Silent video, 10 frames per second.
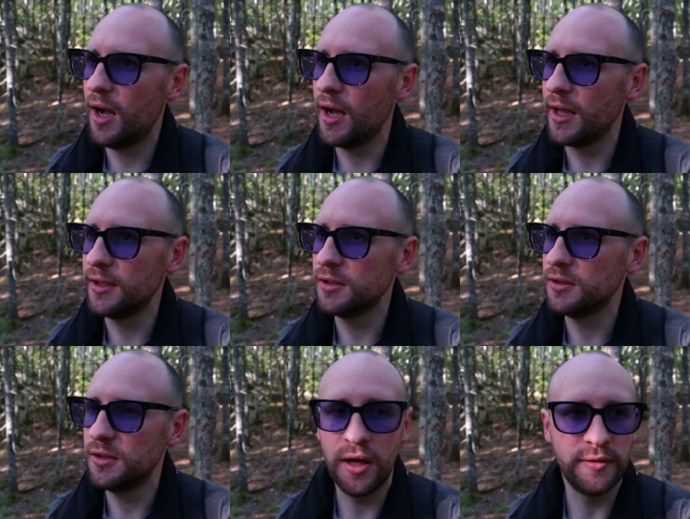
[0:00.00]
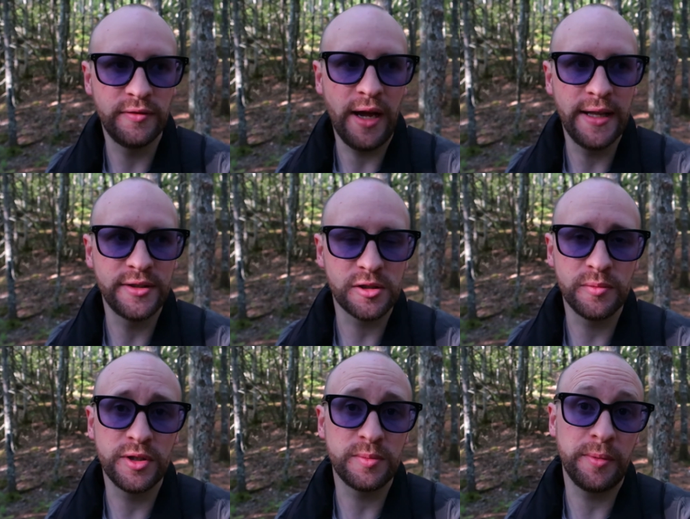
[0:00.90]
I love and
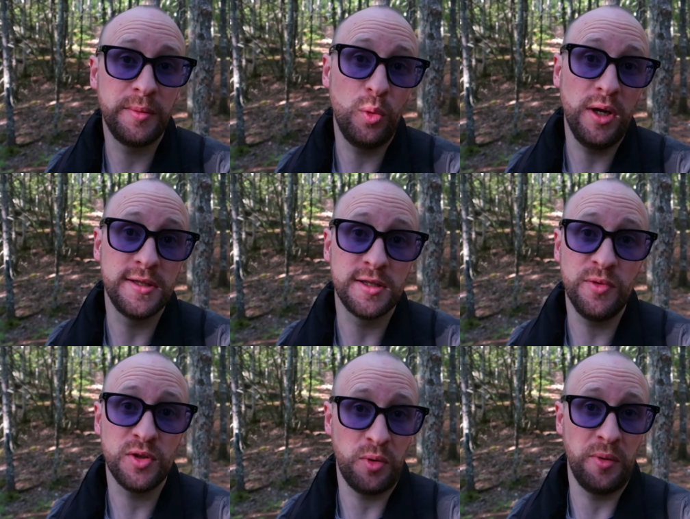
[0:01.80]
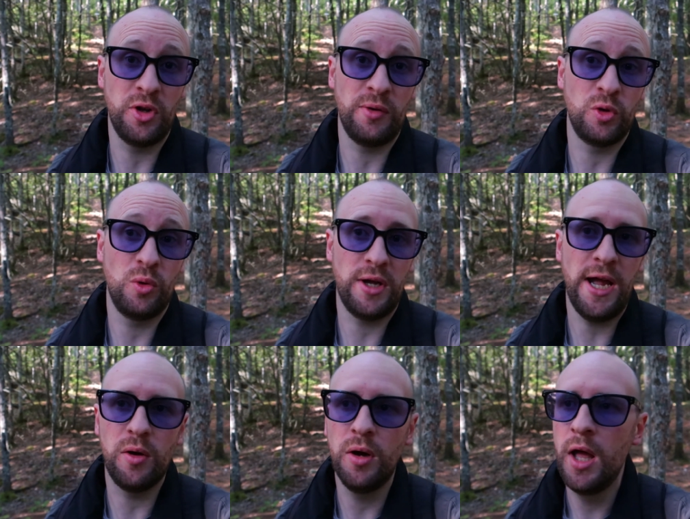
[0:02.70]
some of it's probably weird some of it's probably not even going to work
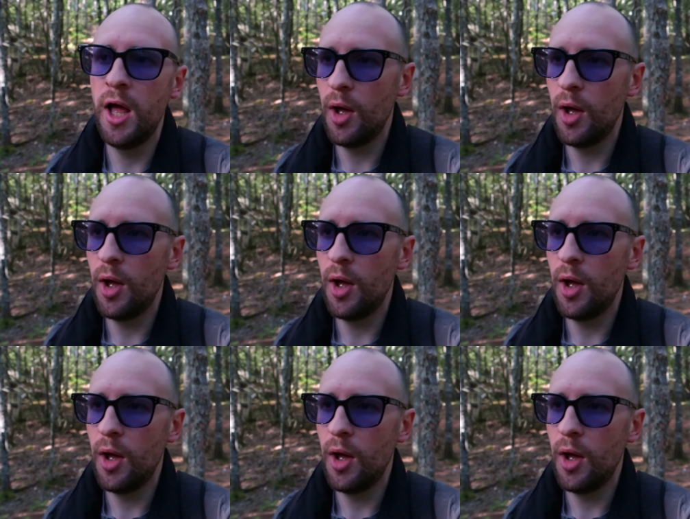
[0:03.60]
out